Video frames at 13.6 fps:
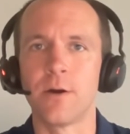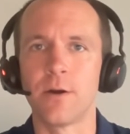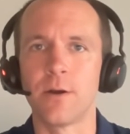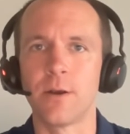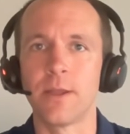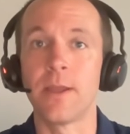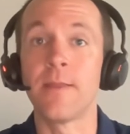
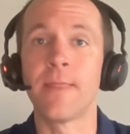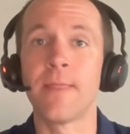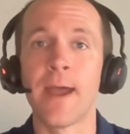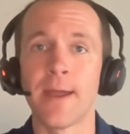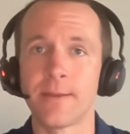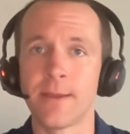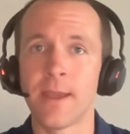are in
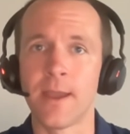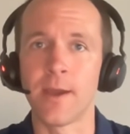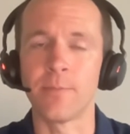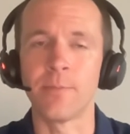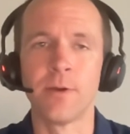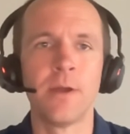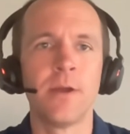that
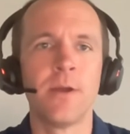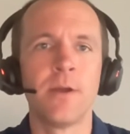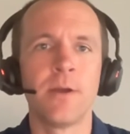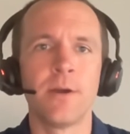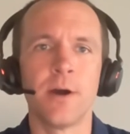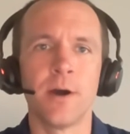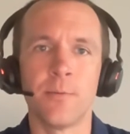camp,
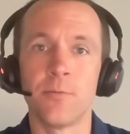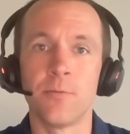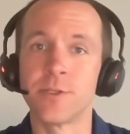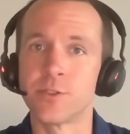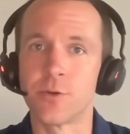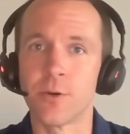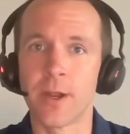um,
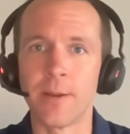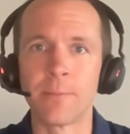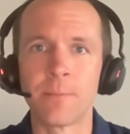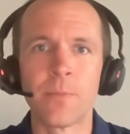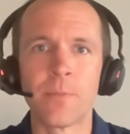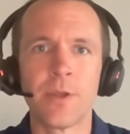which is great.